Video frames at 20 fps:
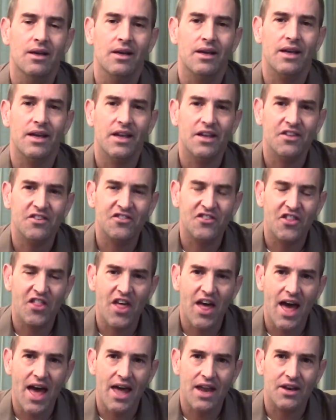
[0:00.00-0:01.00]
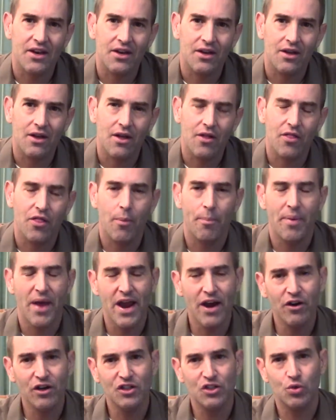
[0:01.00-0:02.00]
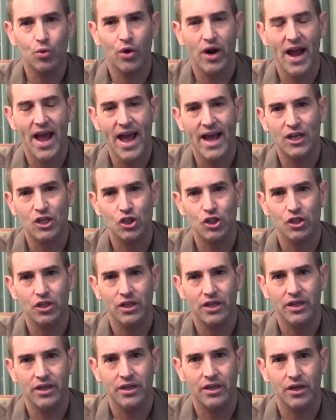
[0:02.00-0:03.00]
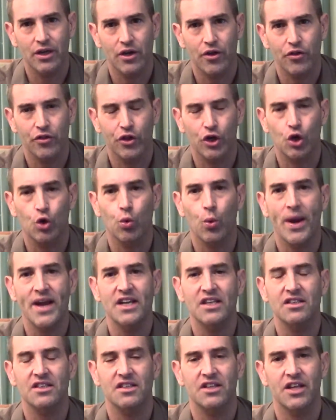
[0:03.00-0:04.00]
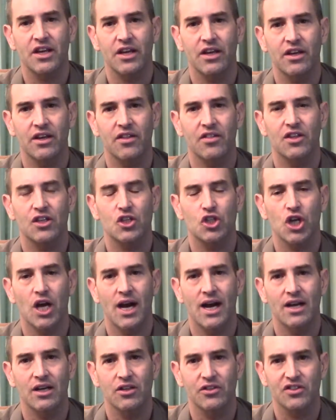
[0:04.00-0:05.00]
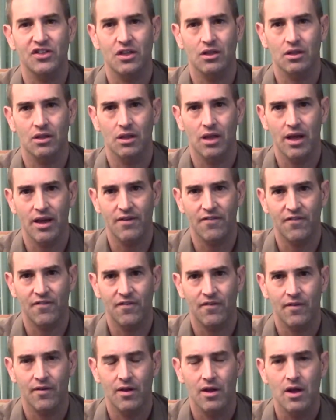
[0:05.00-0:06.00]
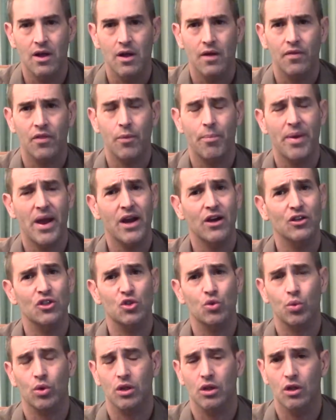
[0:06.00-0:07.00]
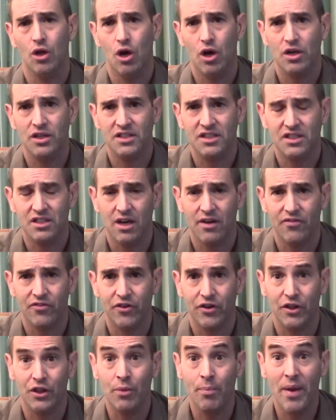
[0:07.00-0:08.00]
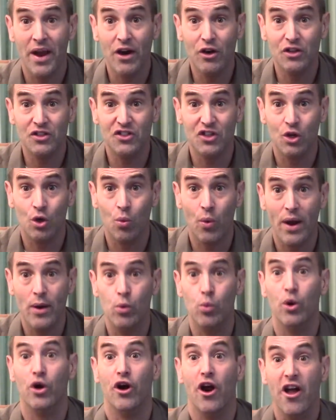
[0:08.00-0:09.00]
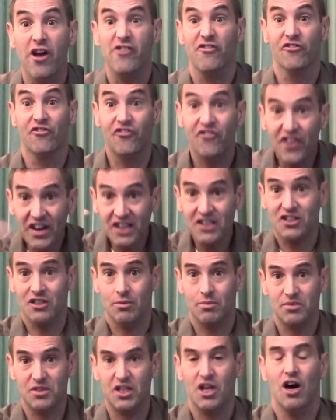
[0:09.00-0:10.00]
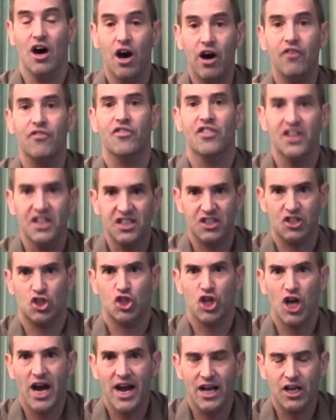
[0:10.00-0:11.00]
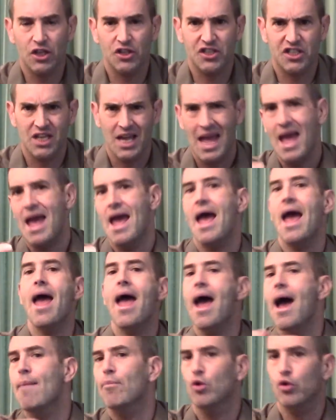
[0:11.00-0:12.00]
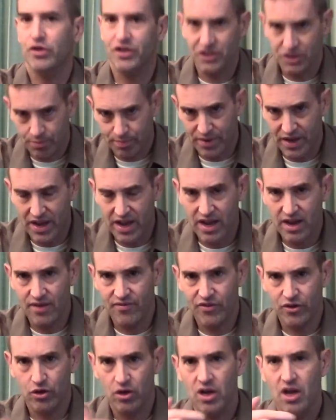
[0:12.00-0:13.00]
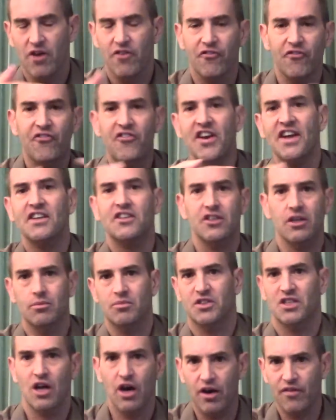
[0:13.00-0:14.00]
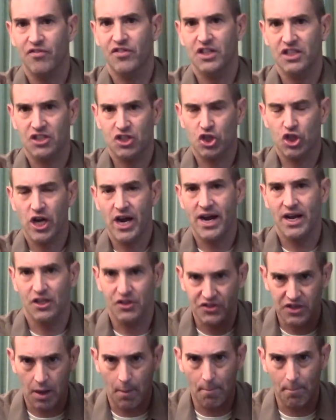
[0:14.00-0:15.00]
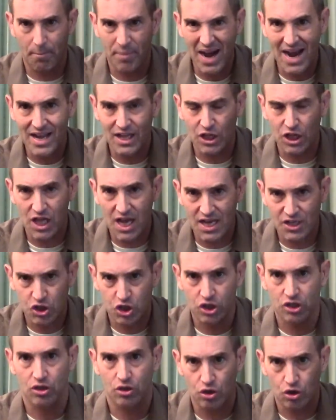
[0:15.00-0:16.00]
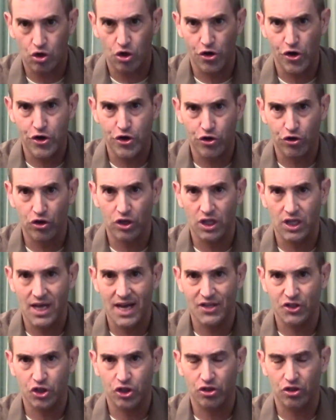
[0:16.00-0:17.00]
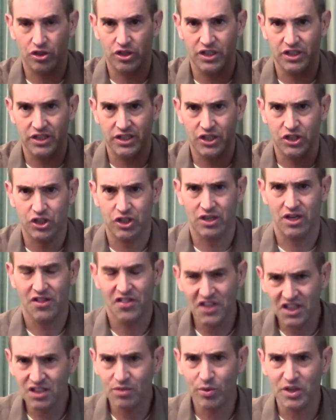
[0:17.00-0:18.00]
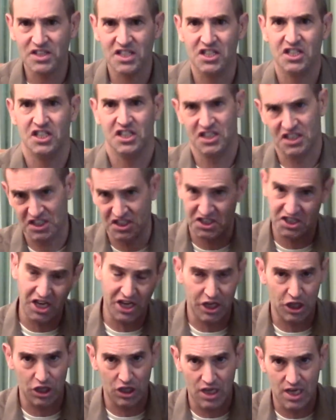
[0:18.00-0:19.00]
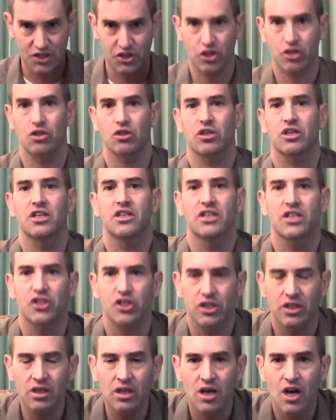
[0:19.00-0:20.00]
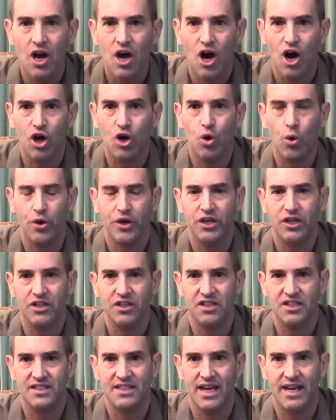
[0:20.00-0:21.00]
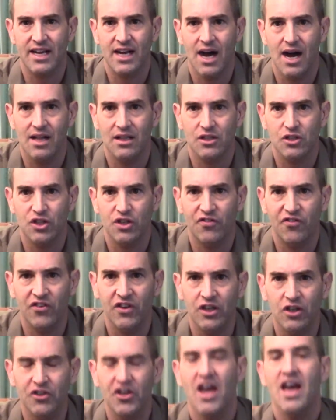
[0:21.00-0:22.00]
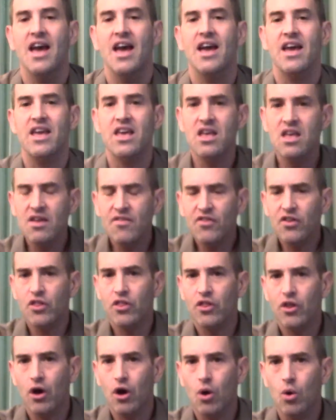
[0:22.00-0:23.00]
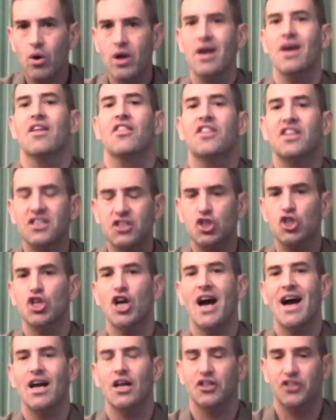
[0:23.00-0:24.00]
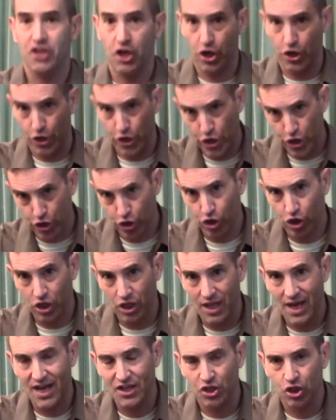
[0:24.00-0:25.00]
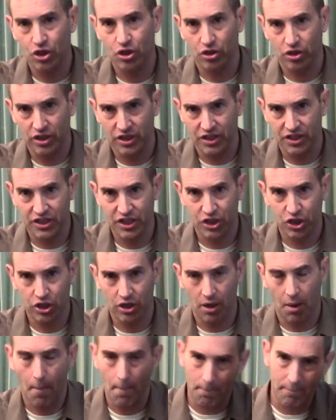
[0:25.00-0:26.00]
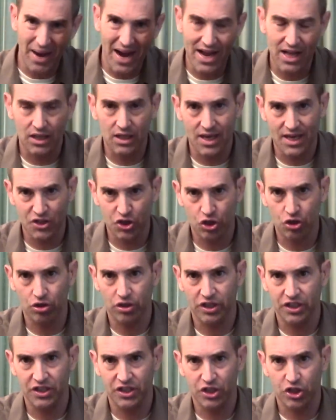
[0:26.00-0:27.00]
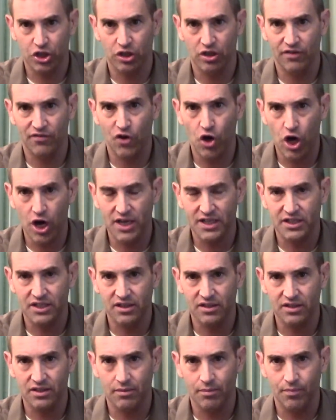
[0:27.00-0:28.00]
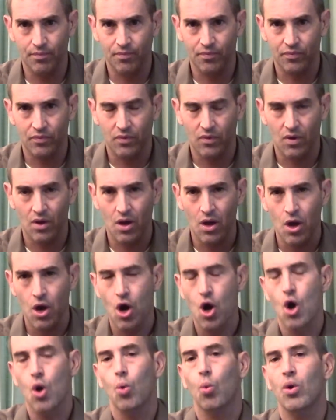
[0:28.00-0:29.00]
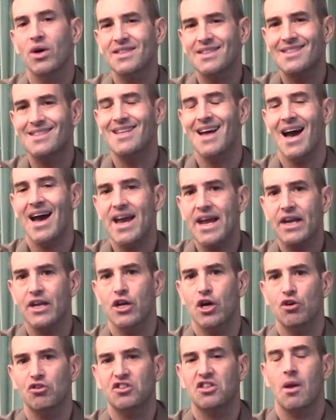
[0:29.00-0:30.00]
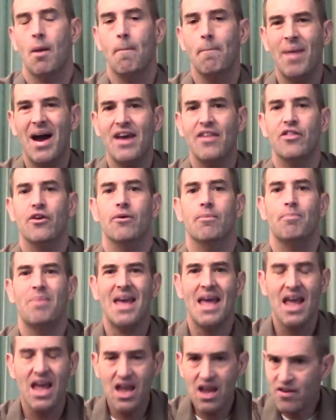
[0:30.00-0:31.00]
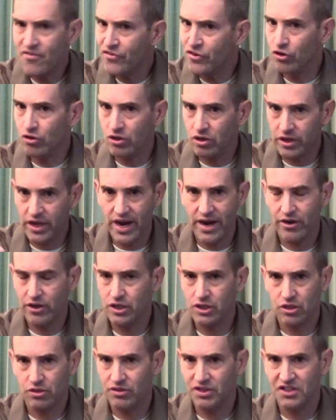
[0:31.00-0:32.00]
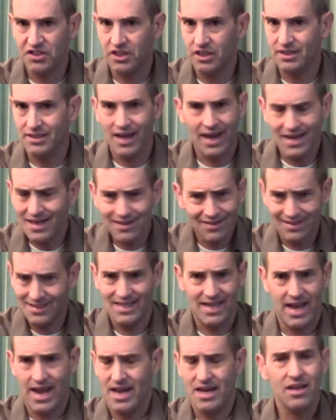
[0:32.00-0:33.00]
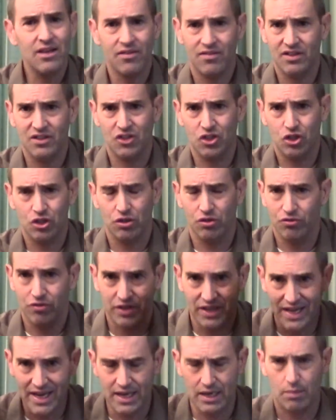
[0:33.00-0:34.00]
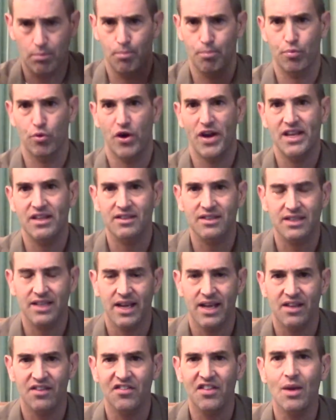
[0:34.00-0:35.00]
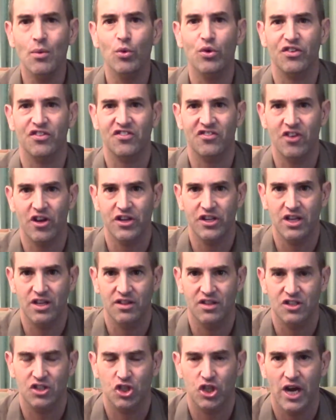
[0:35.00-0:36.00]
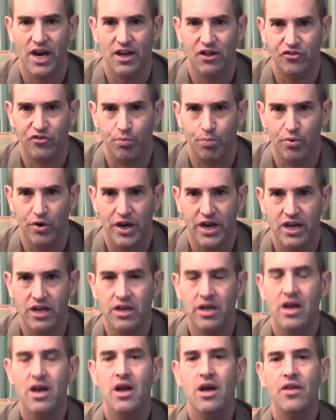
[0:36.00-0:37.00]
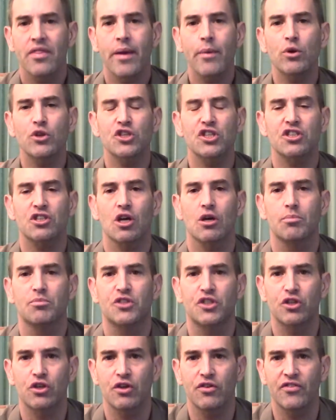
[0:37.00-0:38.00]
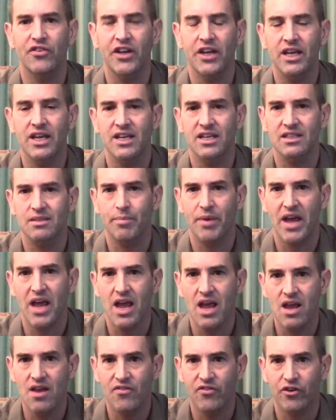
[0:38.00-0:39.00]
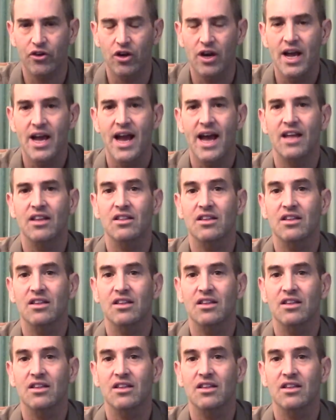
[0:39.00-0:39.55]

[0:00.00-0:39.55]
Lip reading: is that the parents were actually the greatest thing in the child's life. The parents were long-suffering. The parents, in a way, were victims of this child's aberrant behavior, victims of this child's biological or neurological condition. This wasn't a psychological condition, according to the psychology field, even though this child's neurological condition, biological condition of autism, was diagnosed by their behavioral characteristics. I didn't see any of these children getting brain scans. They weren't studying this child's brain. They were just observing his behavior and